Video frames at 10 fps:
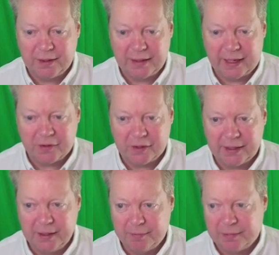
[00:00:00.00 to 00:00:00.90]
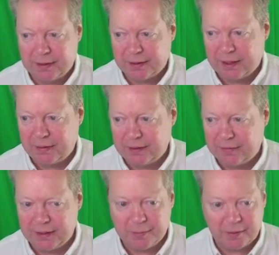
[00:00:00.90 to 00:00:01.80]
naturally, but go into
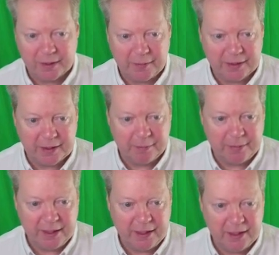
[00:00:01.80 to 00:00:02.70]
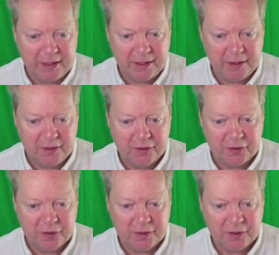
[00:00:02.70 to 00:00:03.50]
Facebook, go into the page.